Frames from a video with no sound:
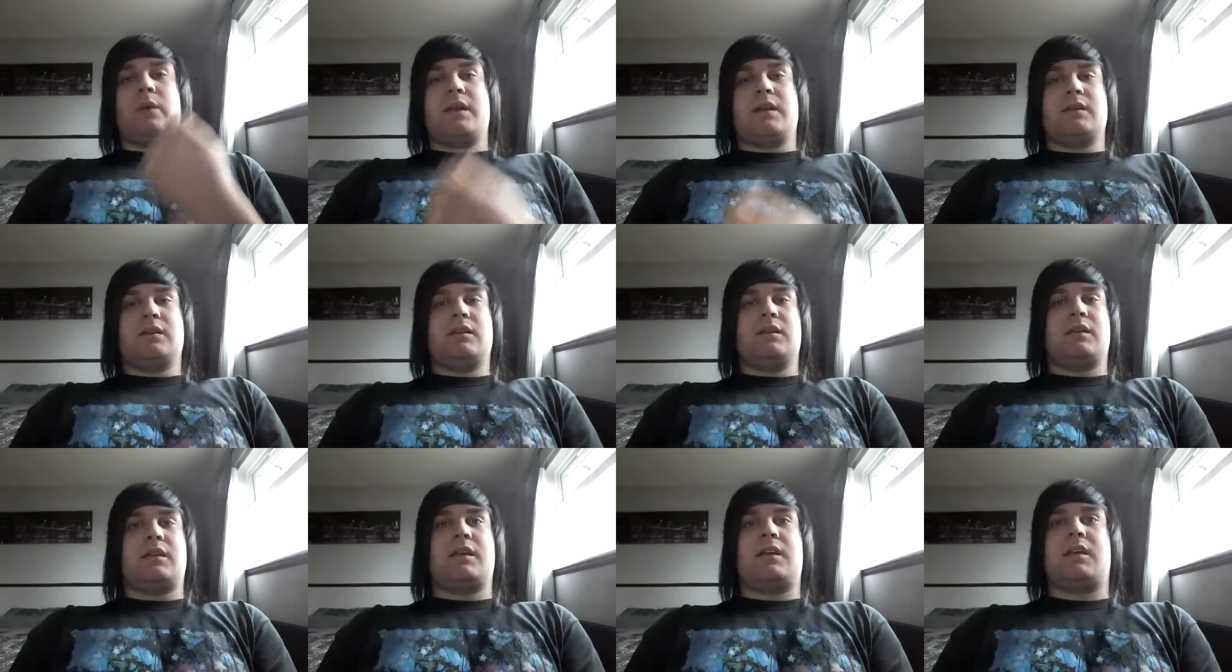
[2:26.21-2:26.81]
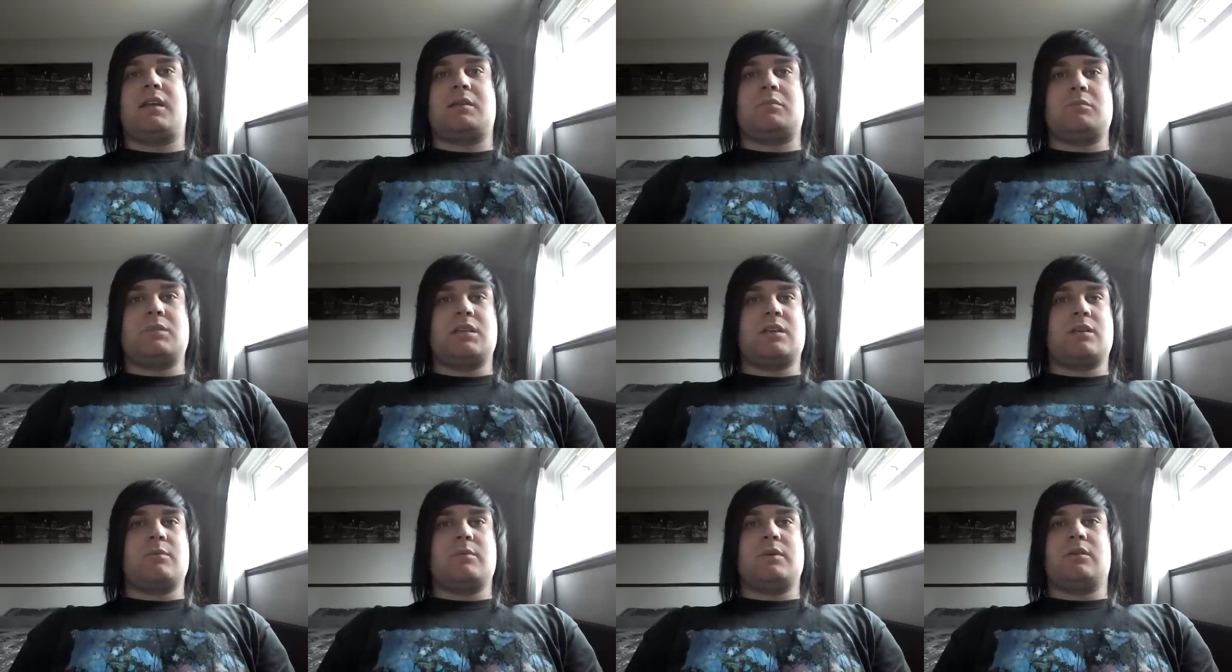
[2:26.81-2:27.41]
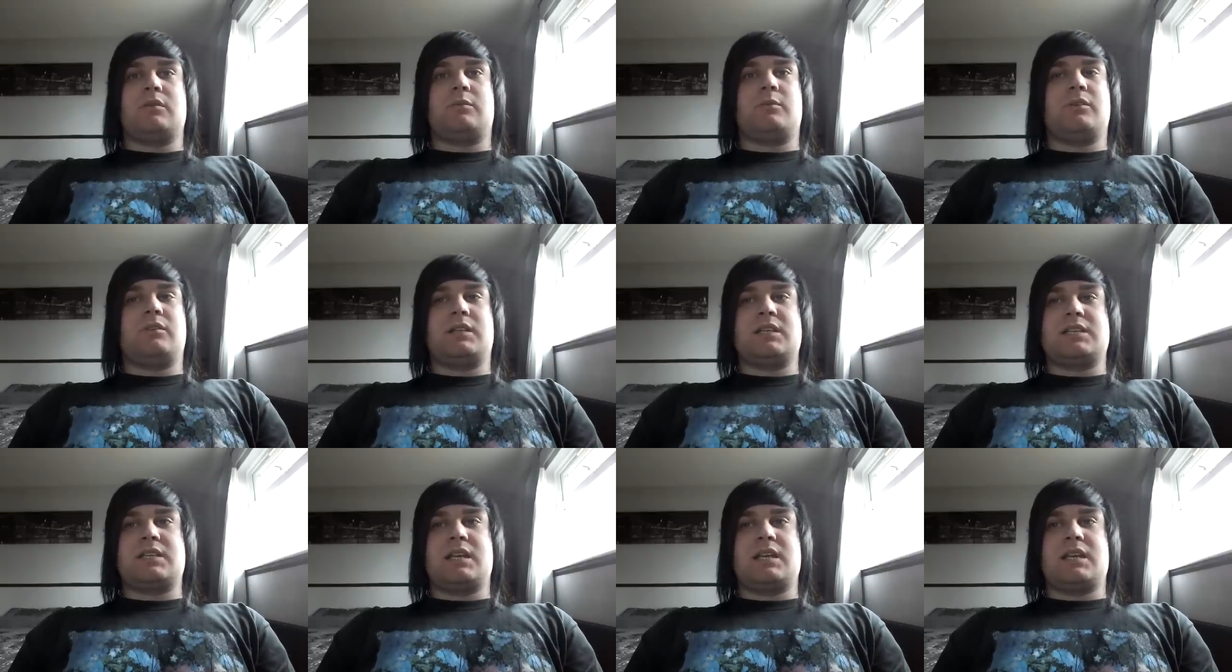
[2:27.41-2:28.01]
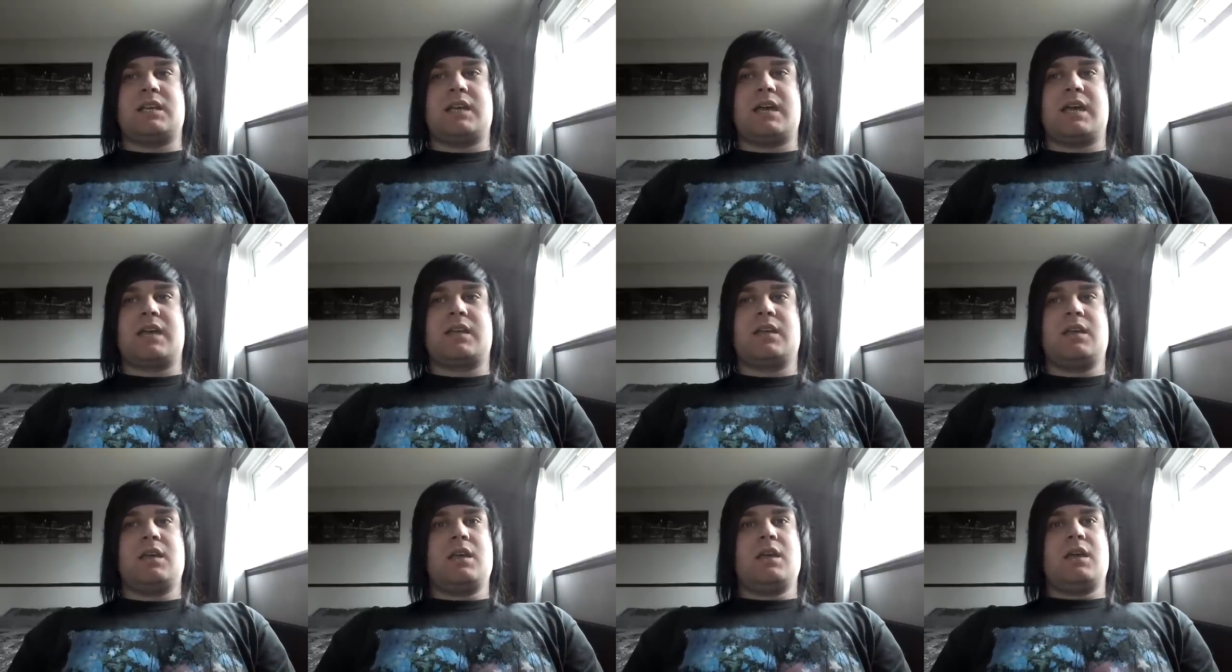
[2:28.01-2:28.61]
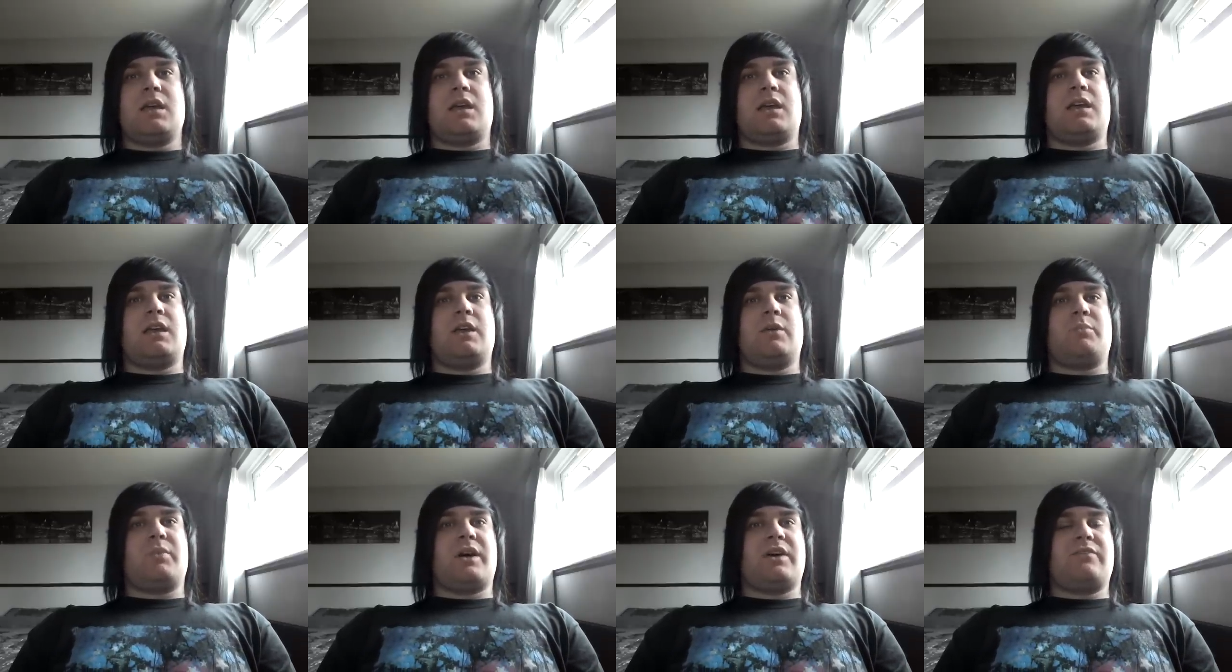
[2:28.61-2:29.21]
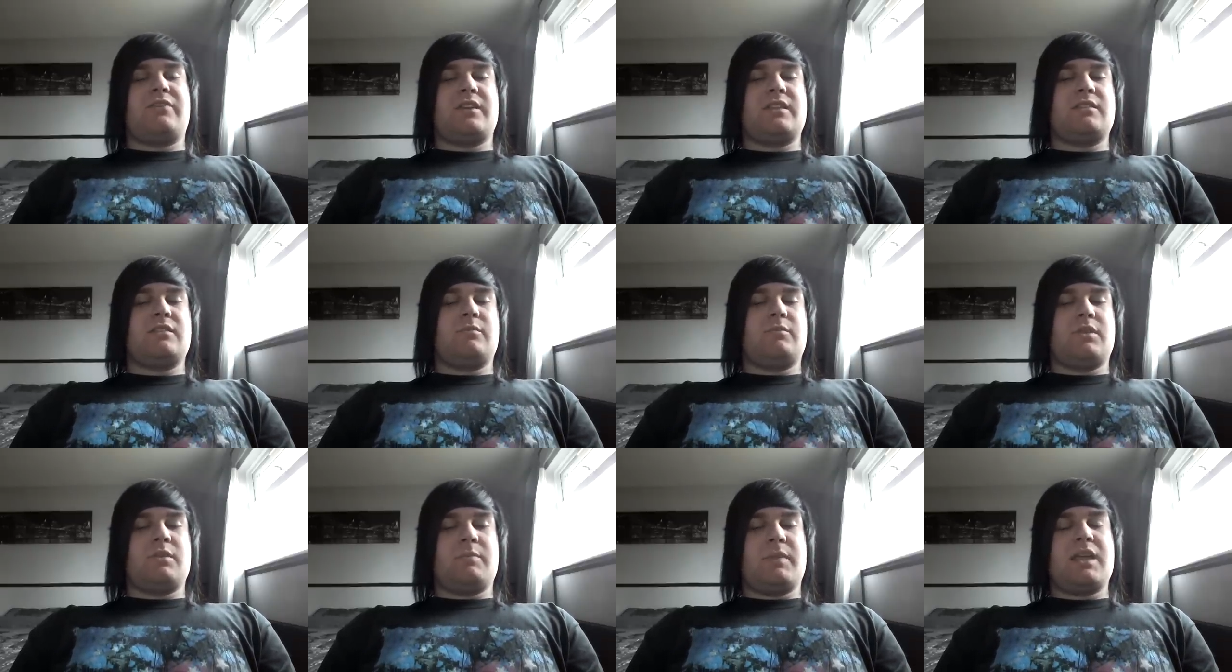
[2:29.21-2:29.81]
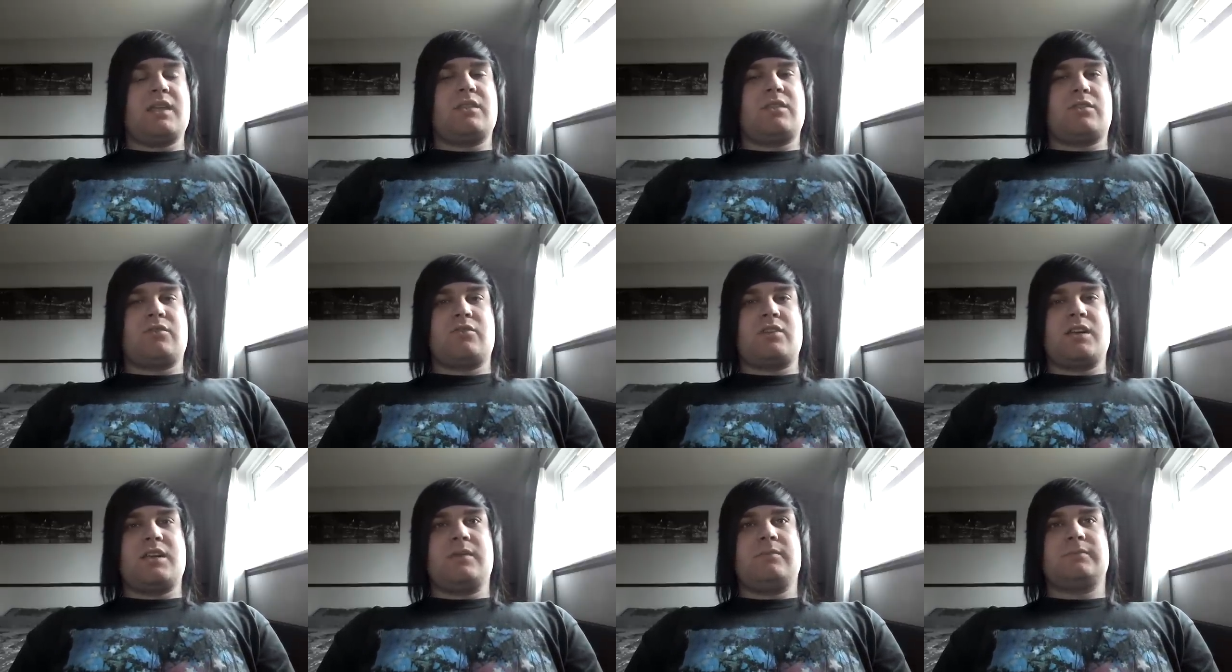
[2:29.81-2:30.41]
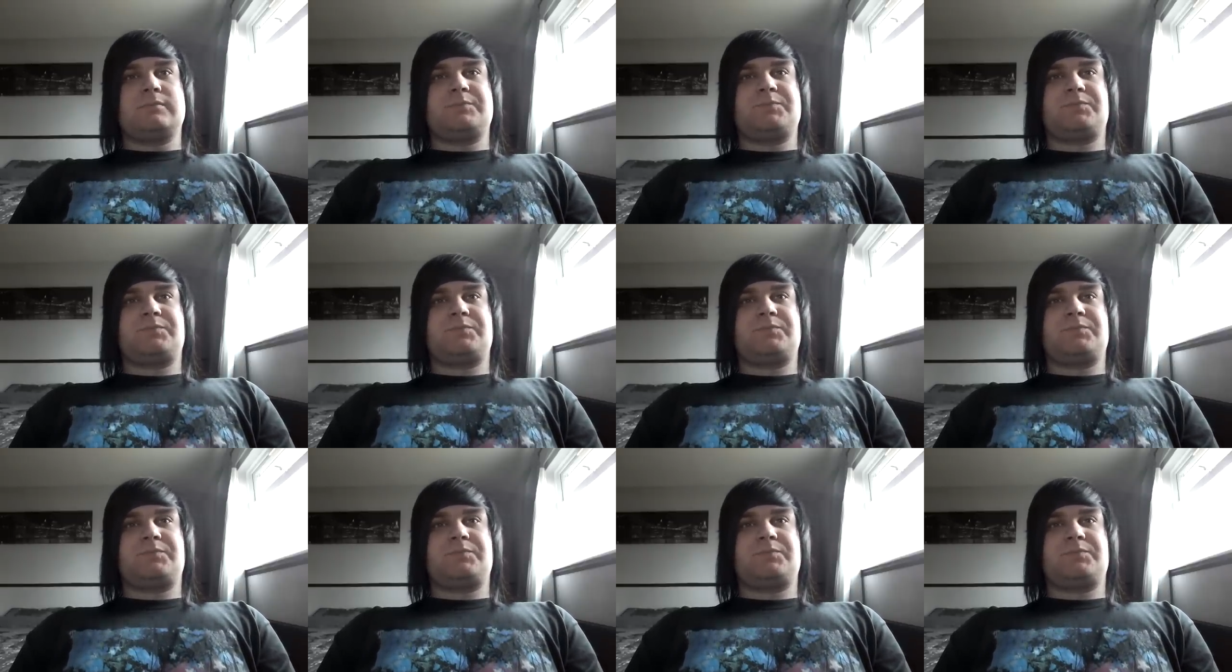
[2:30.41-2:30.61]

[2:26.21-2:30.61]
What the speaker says: win. You can build more or less any deck, but I think the main three,